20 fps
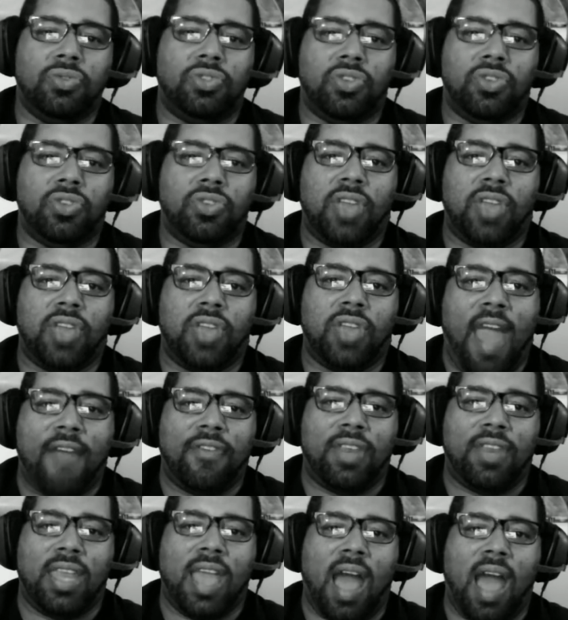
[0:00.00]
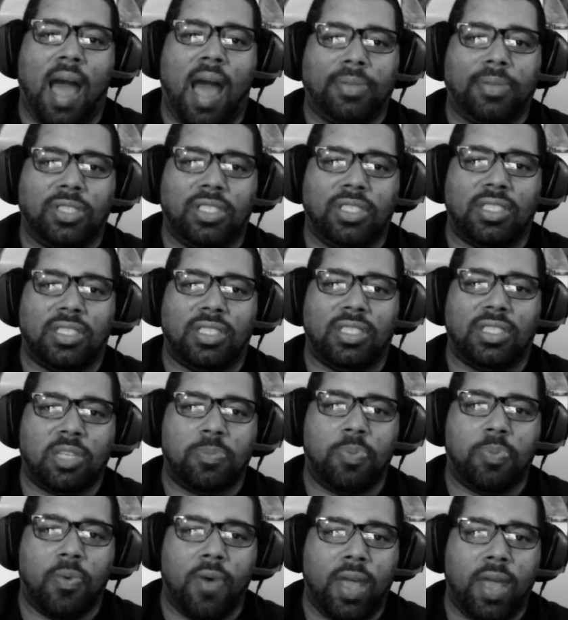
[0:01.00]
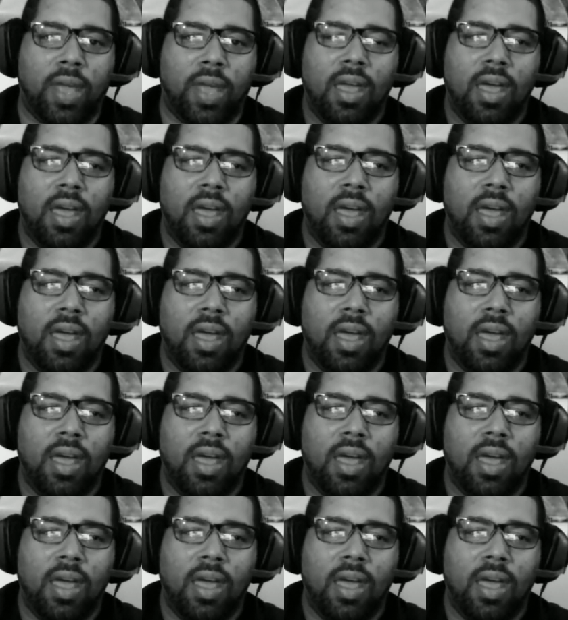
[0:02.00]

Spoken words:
Do they have any options at this point